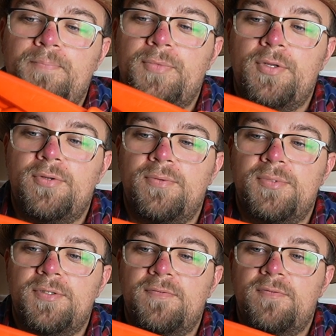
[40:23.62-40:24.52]
in
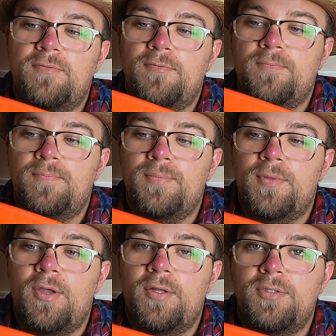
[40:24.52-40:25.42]
terms of
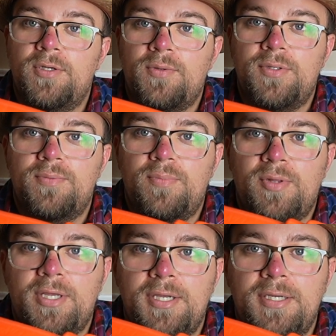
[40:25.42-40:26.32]
adult
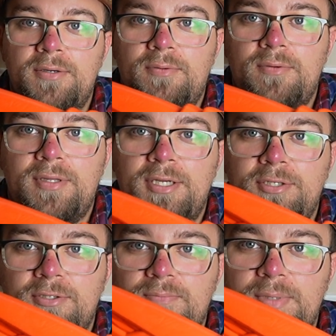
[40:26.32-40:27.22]
play or like
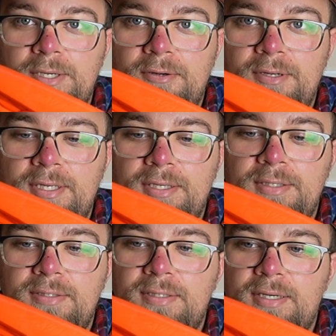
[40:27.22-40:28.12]
just bigger
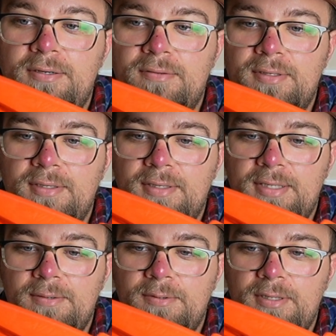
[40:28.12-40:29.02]
kids, I don't think that
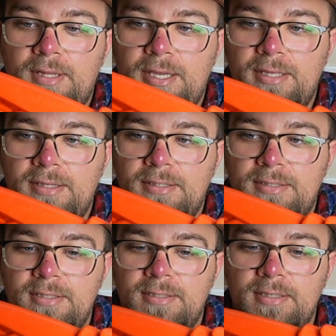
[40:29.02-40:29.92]
they would like
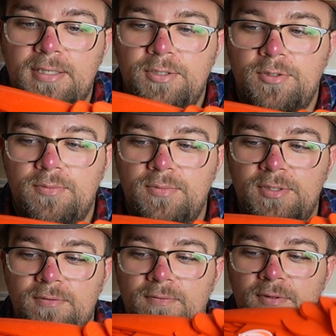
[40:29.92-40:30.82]
this in terms
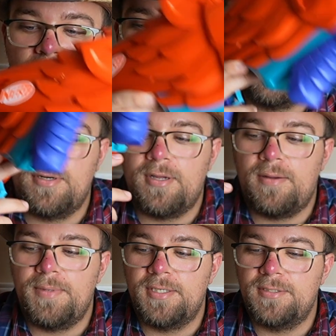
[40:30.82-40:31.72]
of the
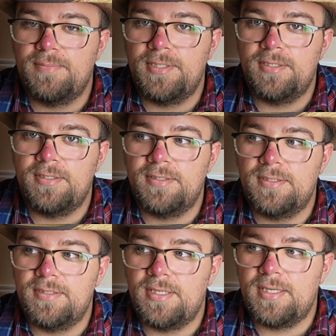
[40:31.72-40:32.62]
ergonomics,
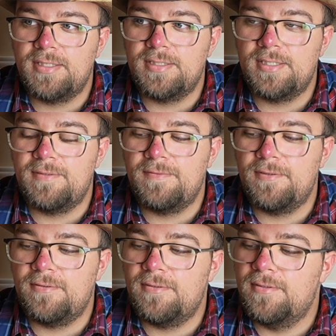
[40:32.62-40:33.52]
because like I said, if you're